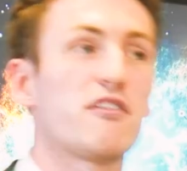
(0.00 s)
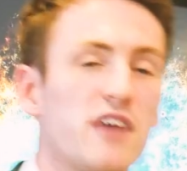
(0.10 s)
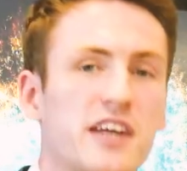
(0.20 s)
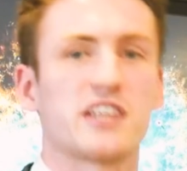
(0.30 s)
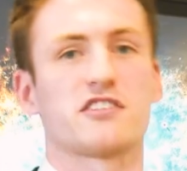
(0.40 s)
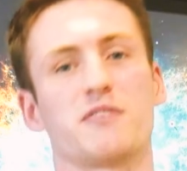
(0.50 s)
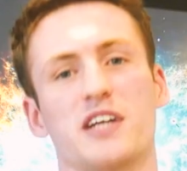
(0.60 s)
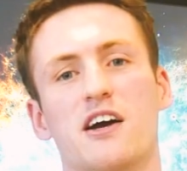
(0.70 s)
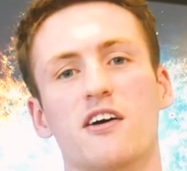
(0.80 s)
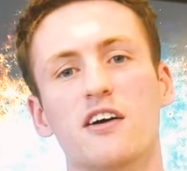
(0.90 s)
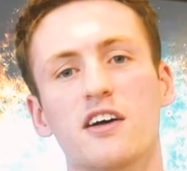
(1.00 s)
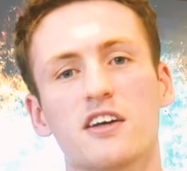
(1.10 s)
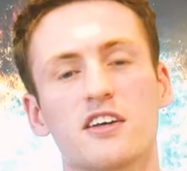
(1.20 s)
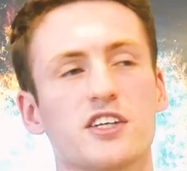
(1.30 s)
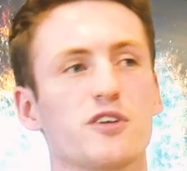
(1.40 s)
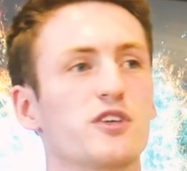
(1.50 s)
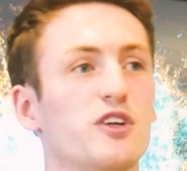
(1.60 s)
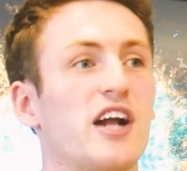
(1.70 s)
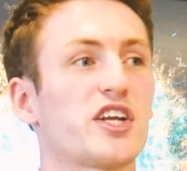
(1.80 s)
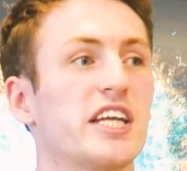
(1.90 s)
finding something out. You're,
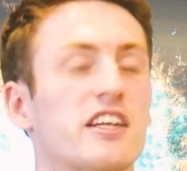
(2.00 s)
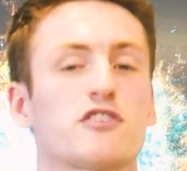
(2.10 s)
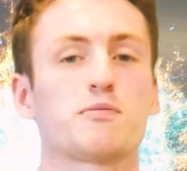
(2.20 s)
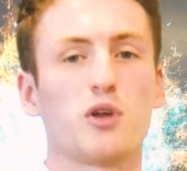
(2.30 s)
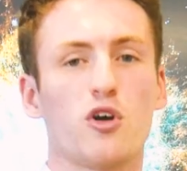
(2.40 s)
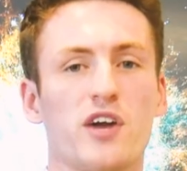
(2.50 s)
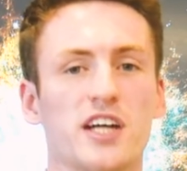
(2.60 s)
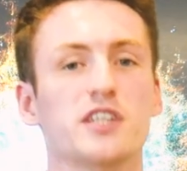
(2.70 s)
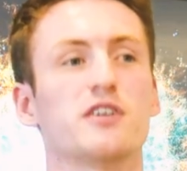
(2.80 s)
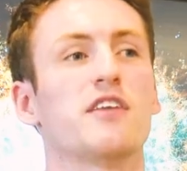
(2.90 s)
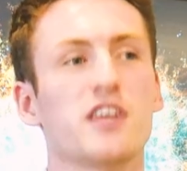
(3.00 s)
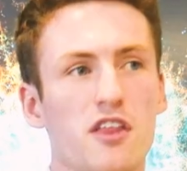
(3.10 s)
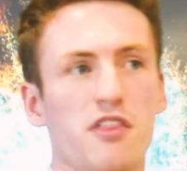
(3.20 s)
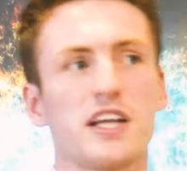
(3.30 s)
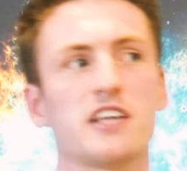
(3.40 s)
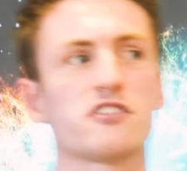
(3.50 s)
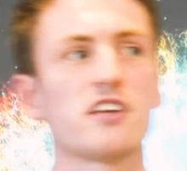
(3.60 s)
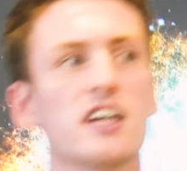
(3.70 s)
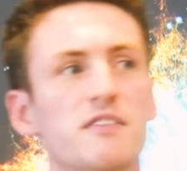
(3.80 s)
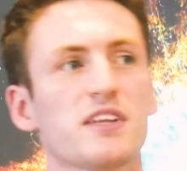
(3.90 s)
you're actually exploring. And, you, and the other thing
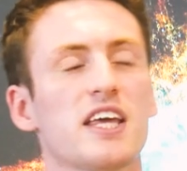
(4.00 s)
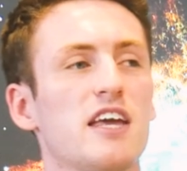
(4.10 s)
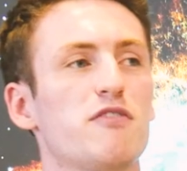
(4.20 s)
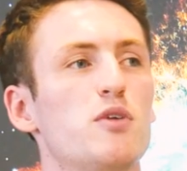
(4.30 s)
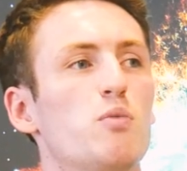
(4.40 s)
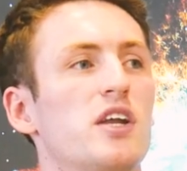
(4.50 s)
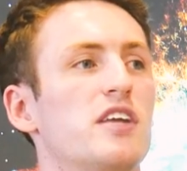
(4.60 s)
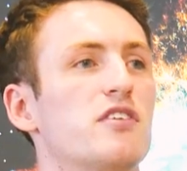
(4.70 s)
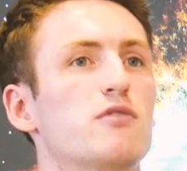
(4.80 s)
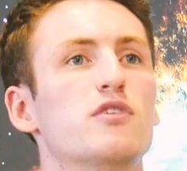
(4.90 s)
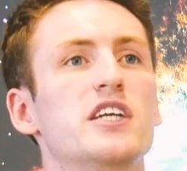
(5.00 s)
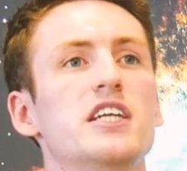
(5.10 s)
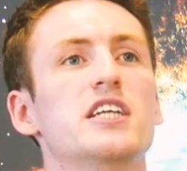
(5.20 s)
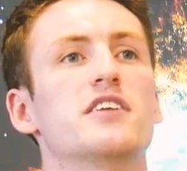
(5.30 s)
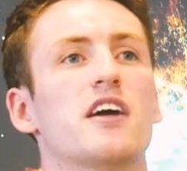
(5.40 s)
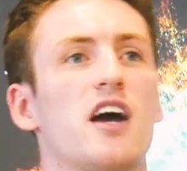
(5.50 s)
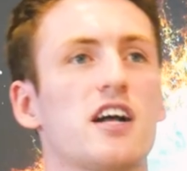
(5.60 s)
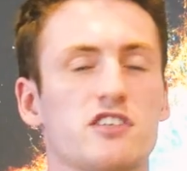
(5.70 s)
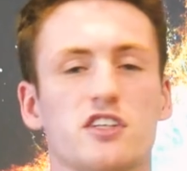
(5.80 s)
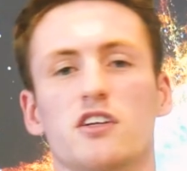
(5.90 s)
is, if you wanted to read an
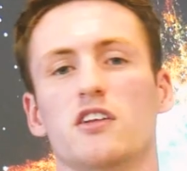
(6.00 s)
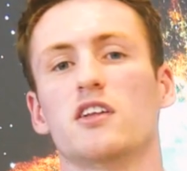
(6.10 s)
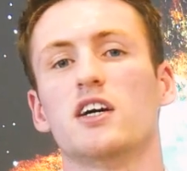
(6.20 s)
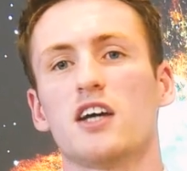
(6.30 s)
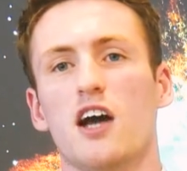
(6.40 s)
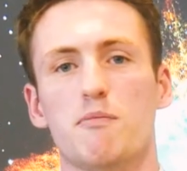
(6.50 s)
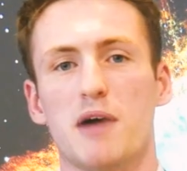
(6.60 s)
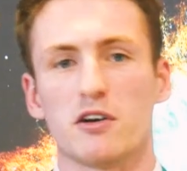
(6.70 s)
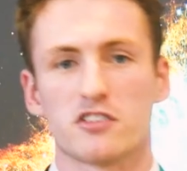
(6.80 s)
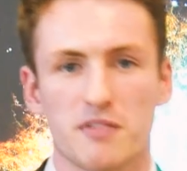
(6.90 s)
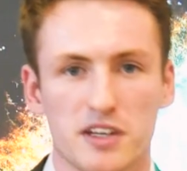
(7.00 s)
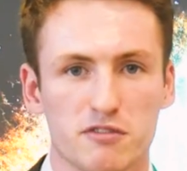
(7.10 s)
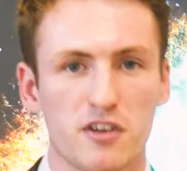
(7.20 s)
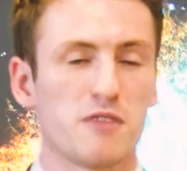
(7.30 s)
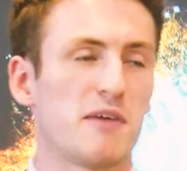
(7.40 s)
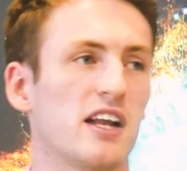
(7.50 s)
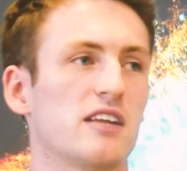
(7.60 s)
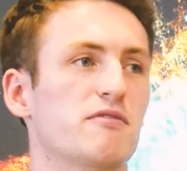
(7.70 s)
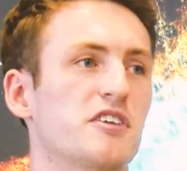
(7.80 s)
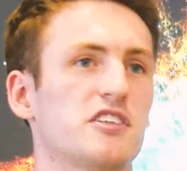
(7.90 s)
article about something fundamental
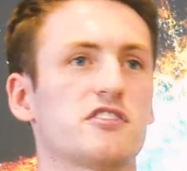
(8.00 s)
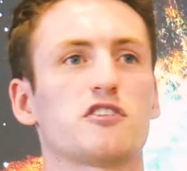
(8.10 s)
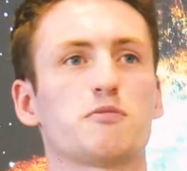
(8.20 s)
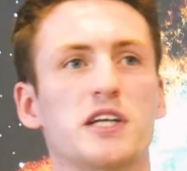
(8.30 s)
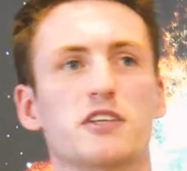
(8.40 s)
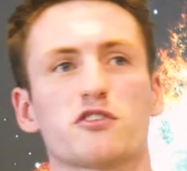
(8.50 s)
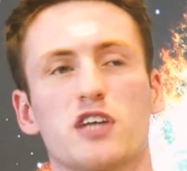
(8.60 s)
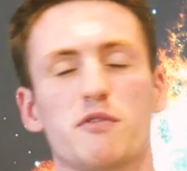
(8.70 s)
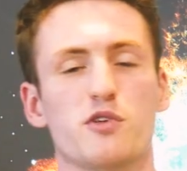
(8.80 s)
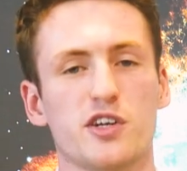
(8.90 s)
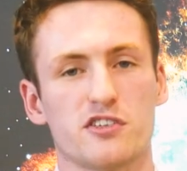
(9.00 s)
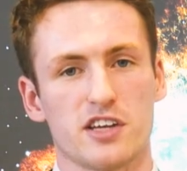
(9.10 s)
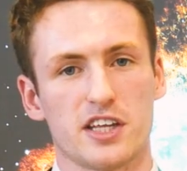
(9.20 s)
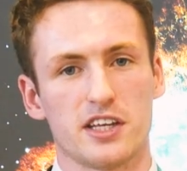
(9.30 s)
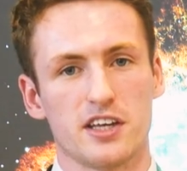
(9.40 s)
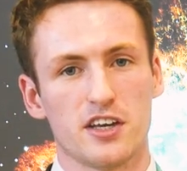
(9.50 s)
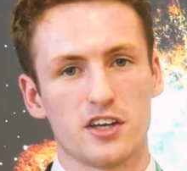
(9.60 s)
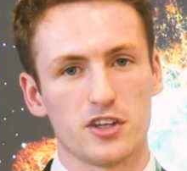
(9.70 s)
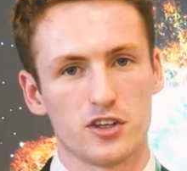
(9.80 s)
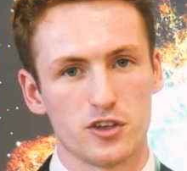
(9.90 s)
in physics that's been discovered recently,
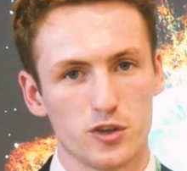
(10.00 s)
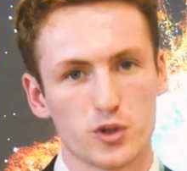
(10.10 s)
you